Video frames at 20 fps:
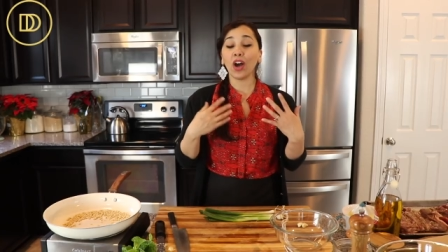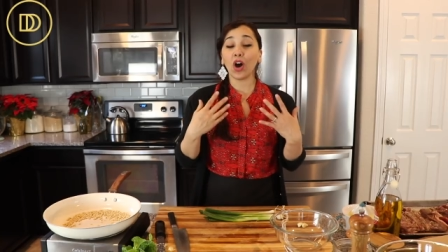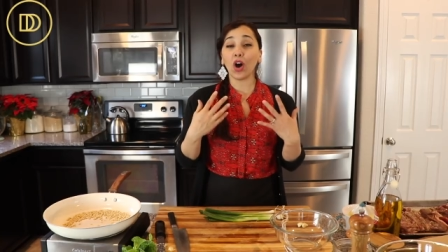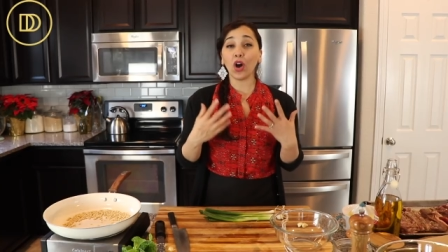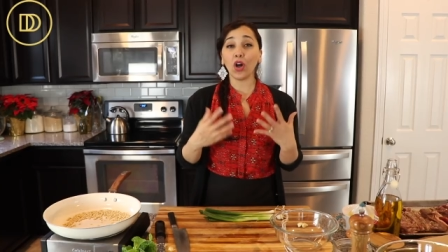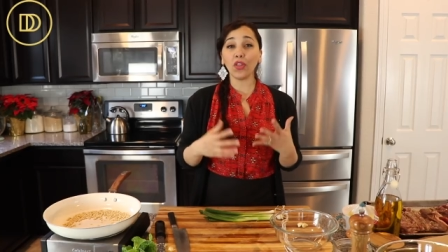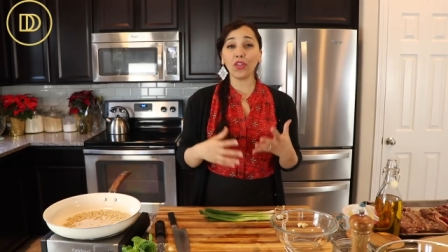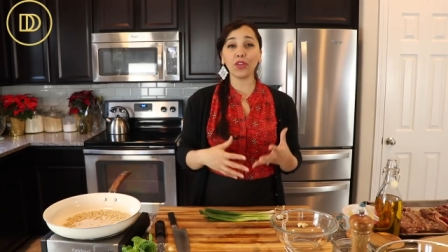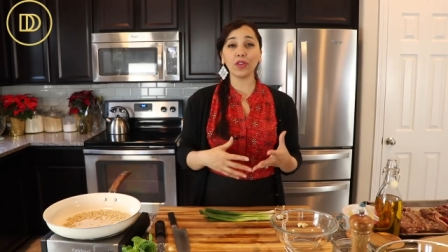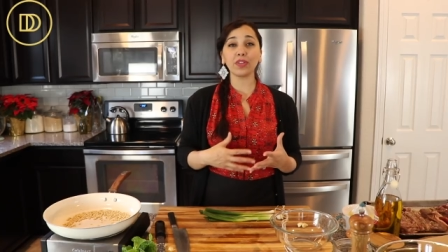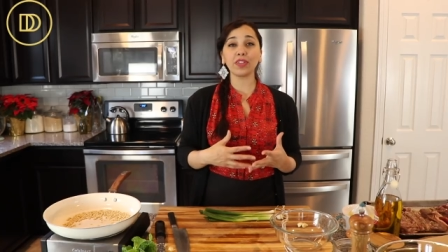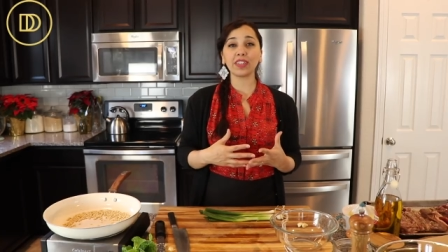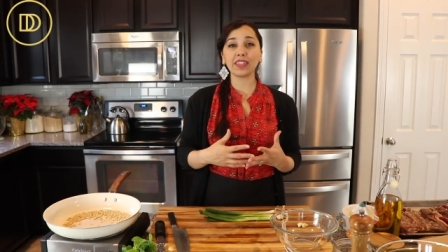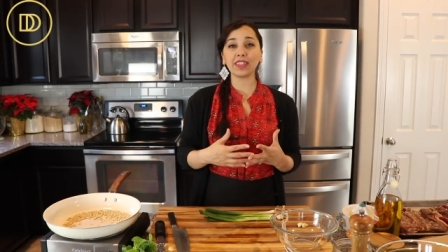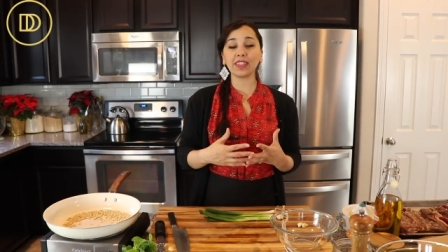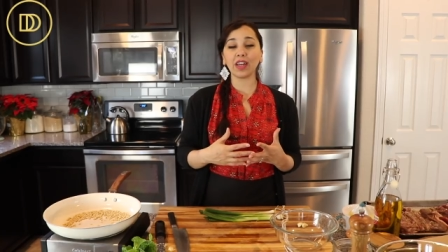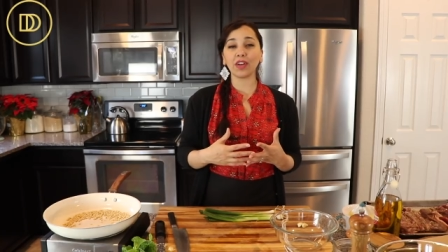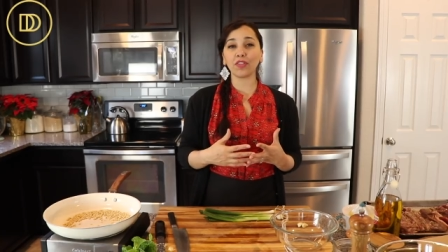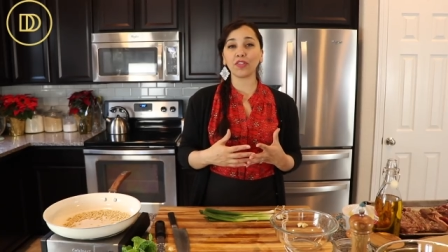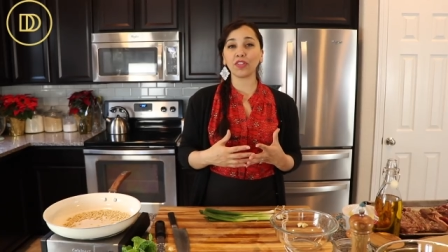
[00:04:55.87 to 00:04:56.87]
All those
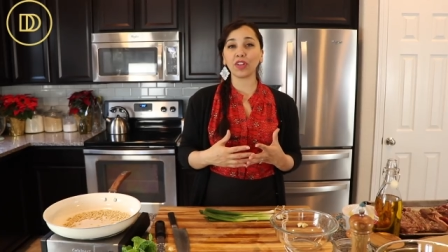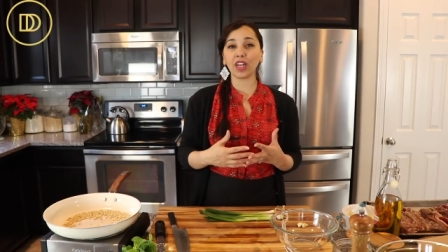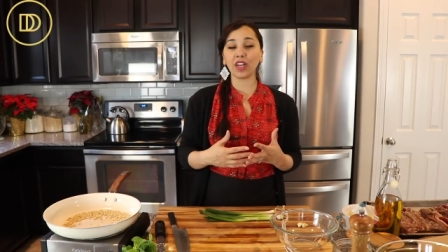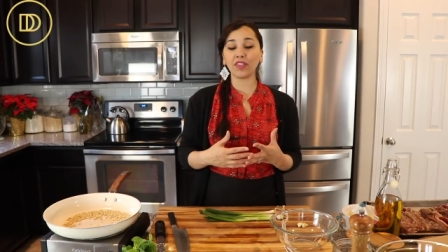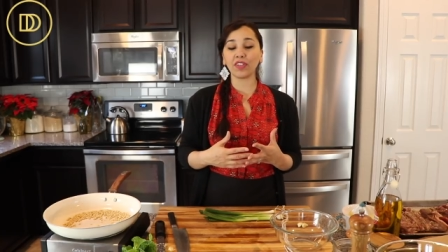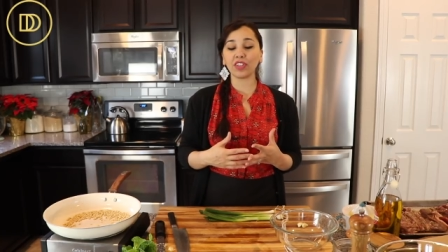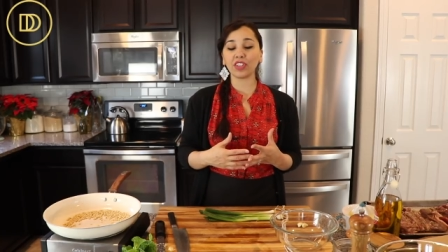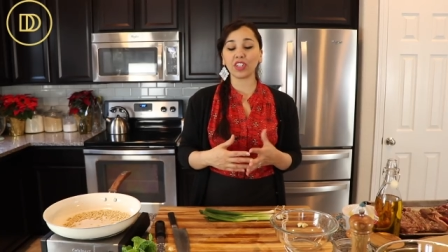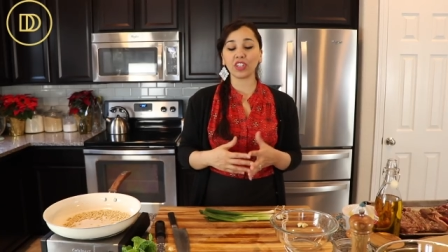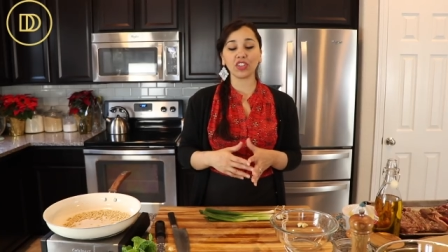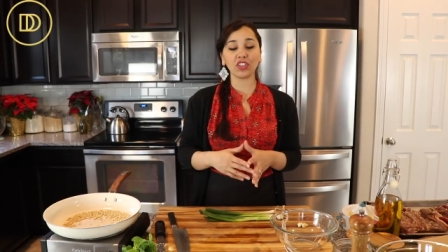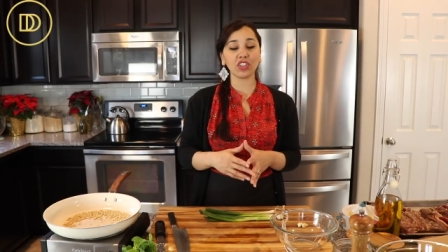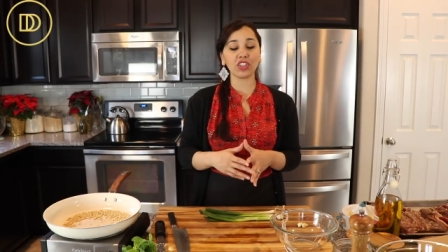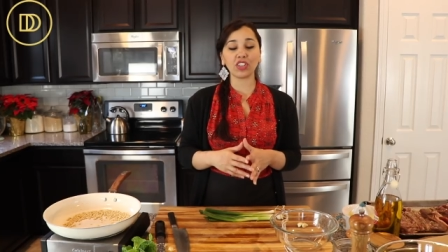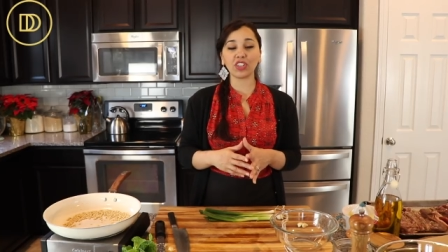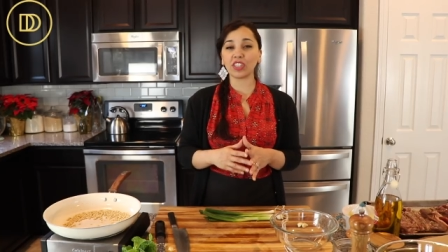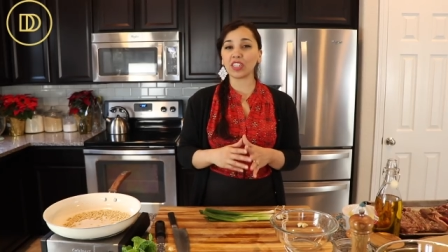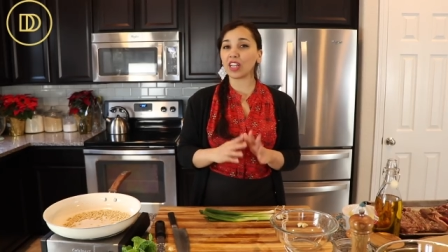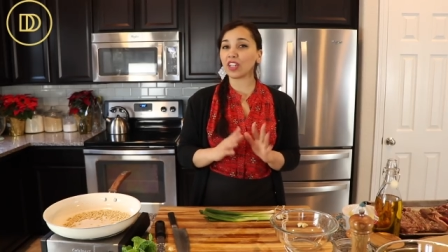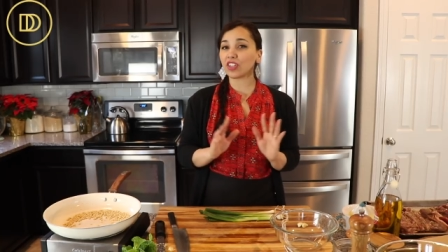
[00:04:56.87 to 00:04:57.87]
uh, flavors are
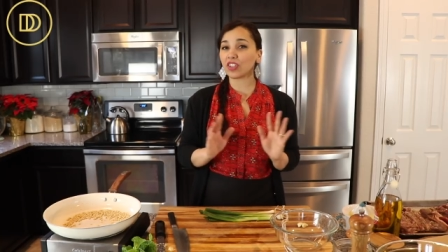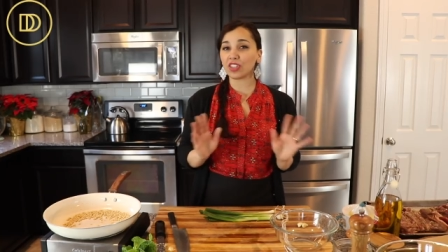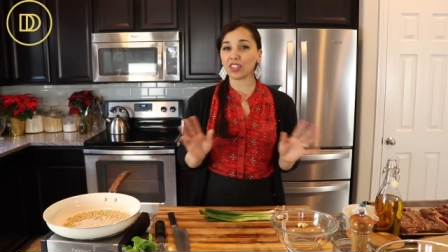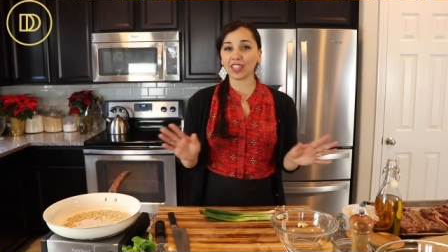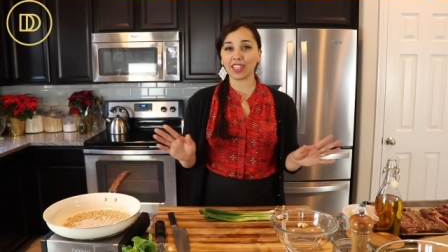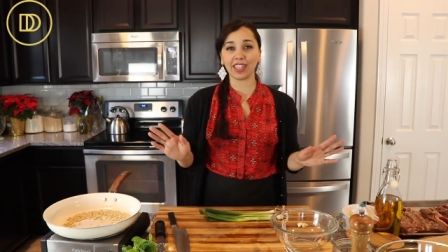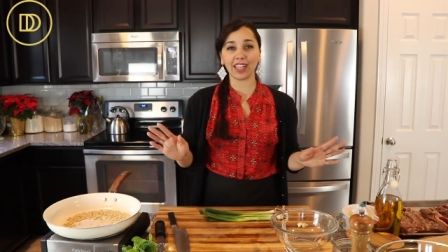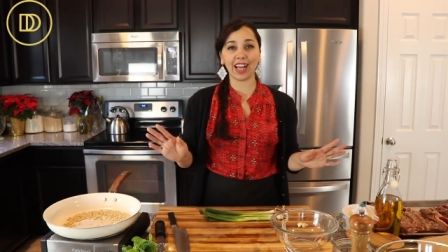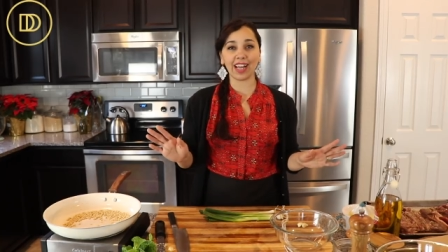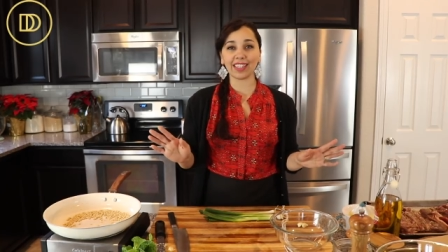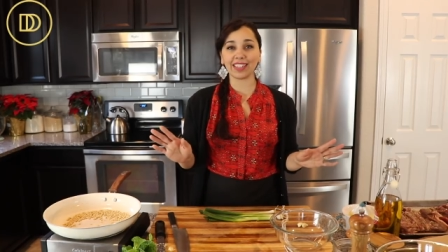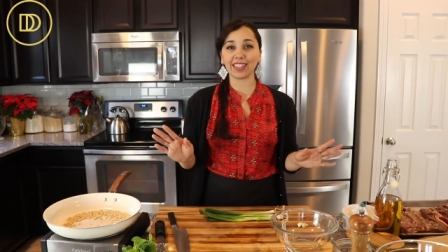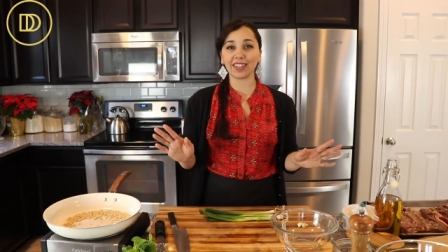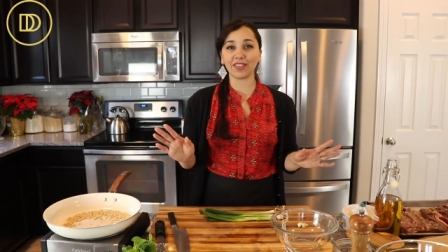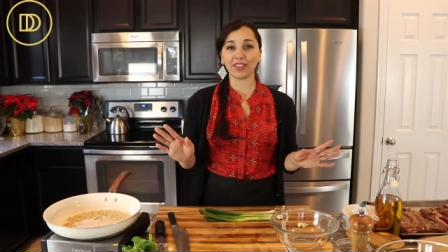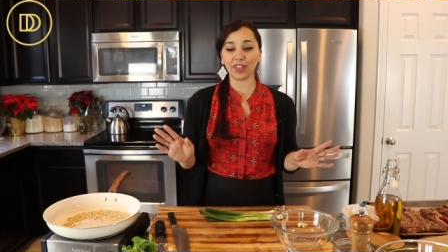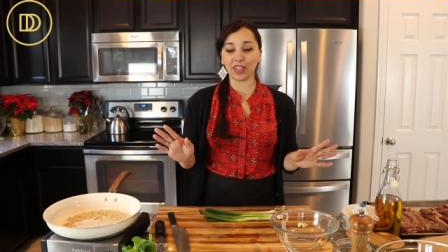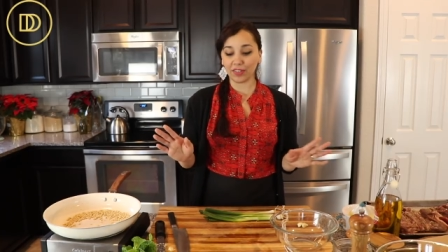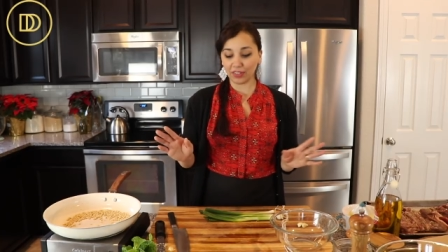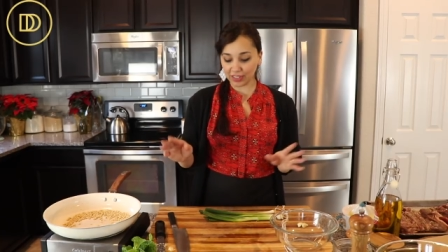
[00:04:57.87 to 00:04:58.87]
just such
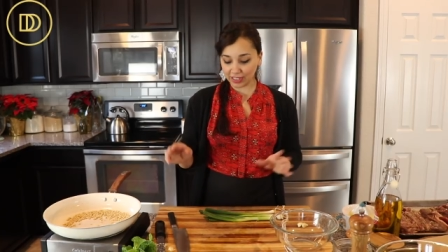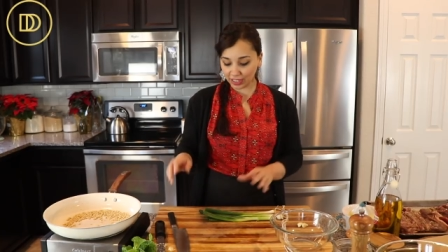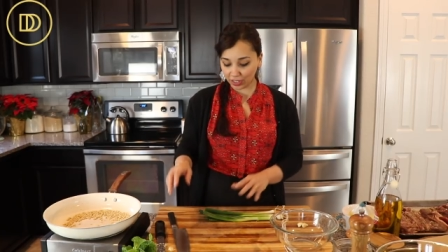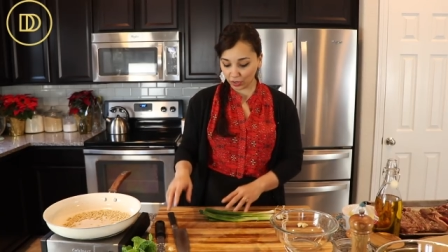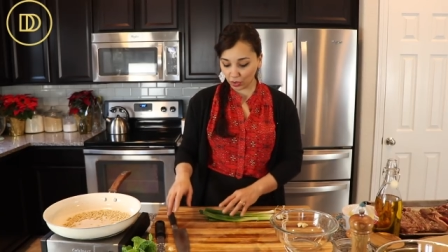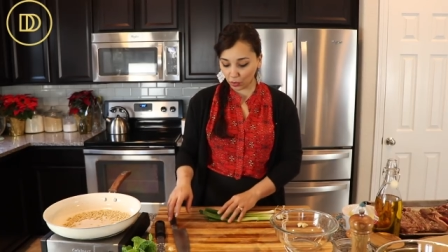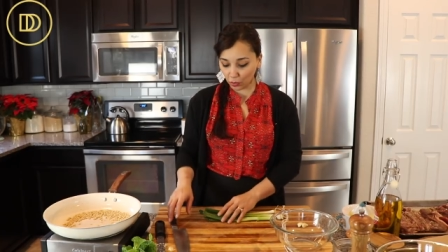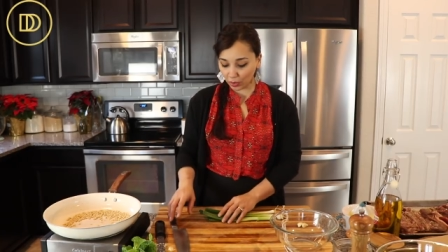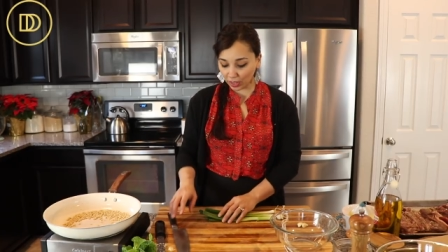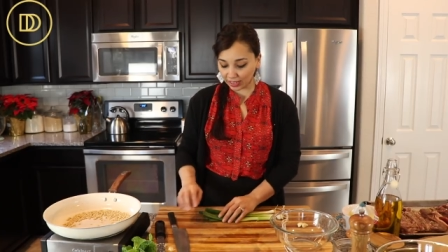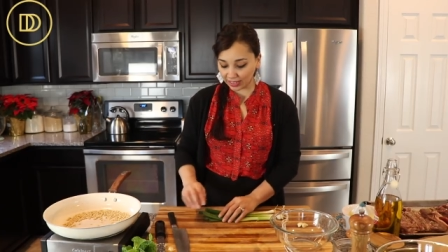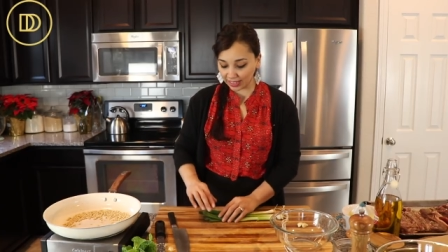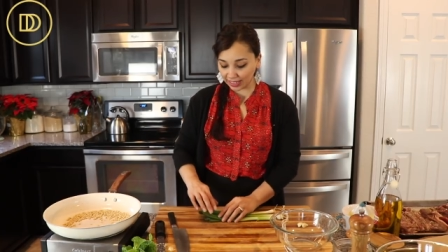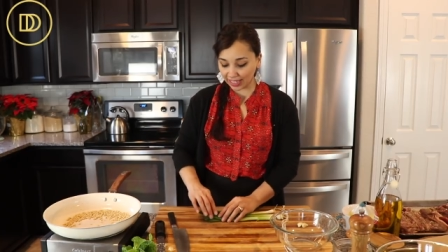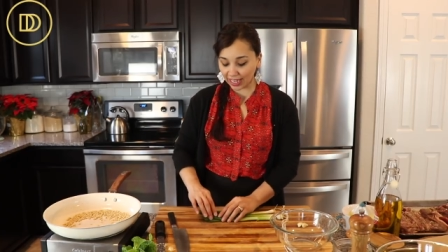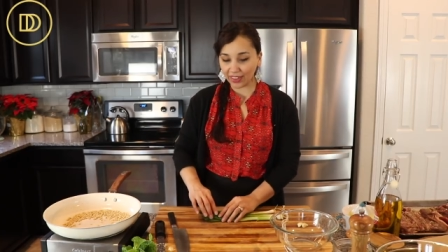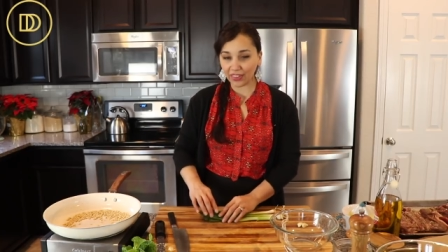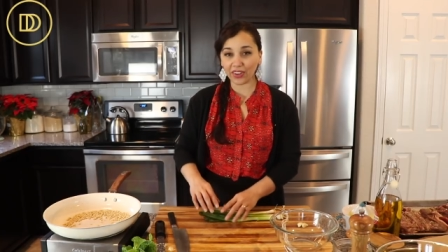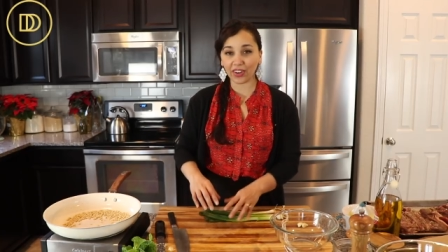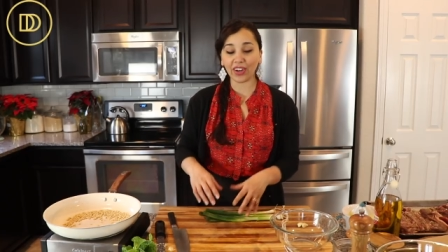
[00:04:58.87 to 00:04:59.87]
classic flavors that go well
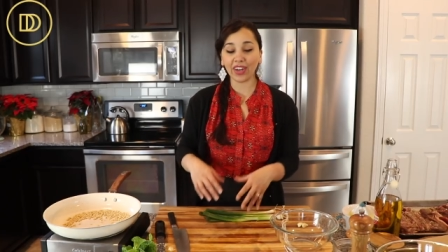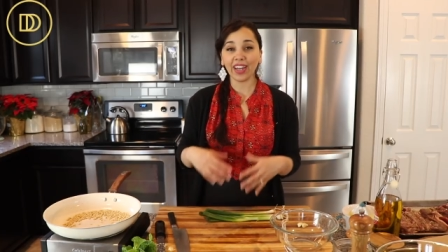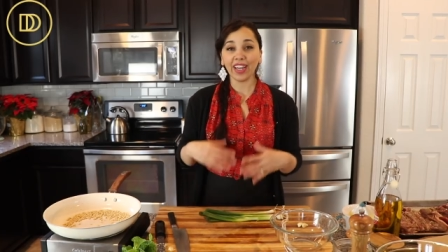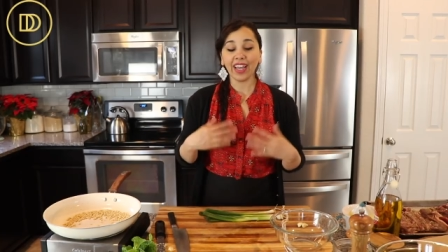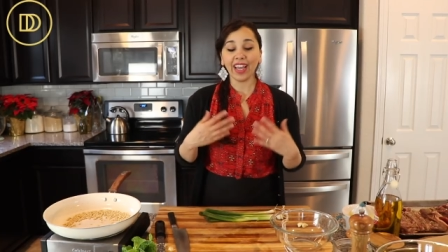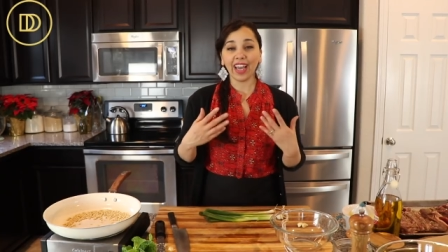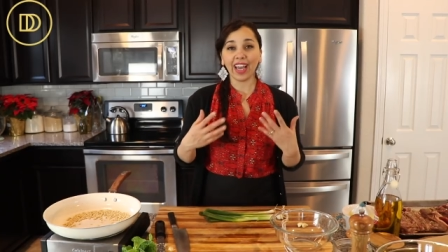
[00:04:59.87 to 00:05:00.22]
together.